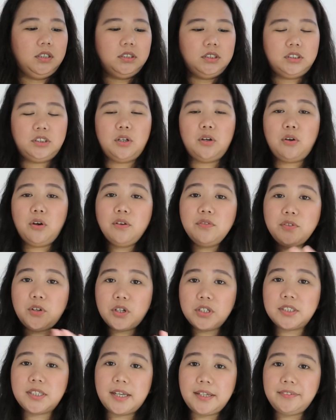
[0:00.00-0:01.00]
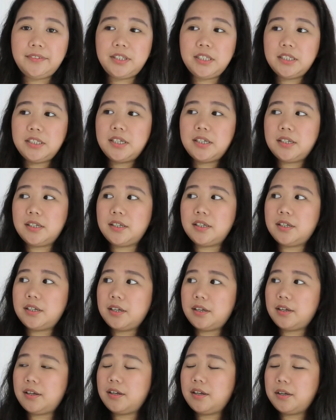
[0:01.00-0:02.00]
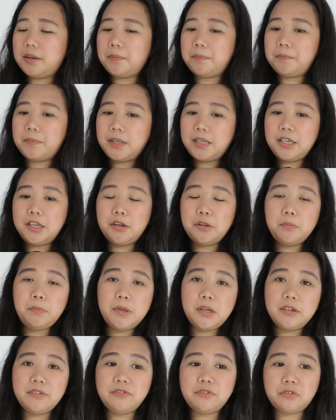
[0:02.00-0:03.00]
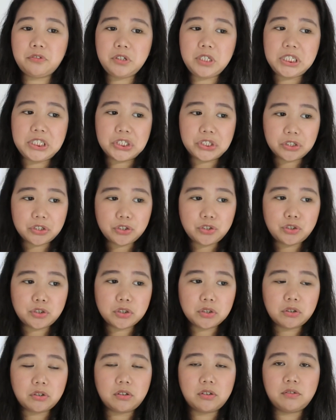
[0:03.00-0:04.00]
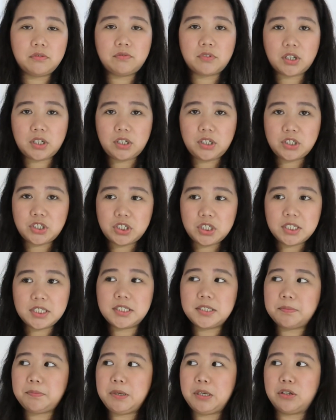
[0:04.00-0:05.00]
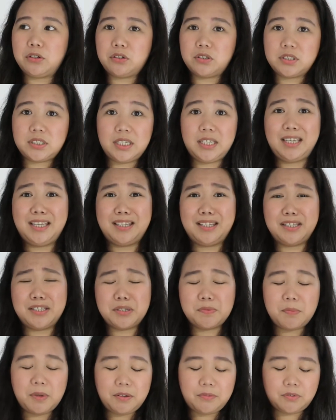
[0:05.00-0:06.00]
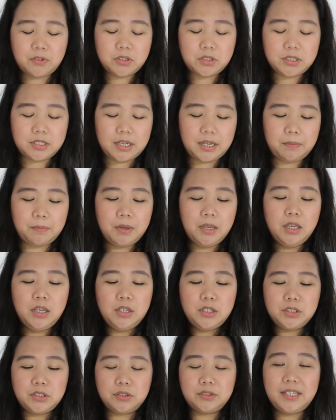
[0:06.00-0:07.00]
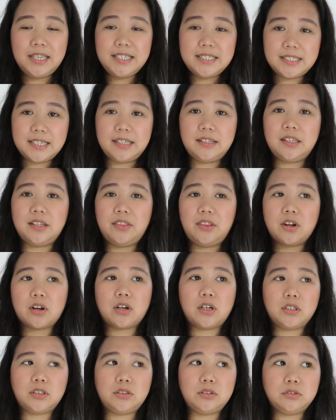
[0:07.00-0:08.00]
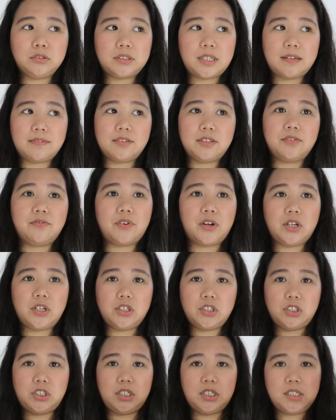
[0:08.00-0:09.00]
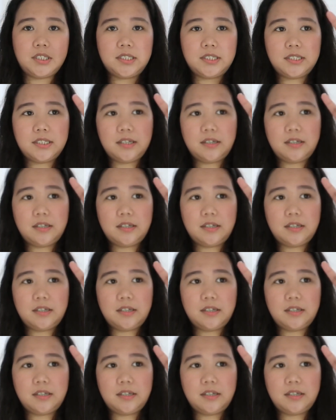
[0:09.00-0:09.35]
So of course I did a little bit of research on varnishes because again, this is my first time. So they said that there are two types of varnishes,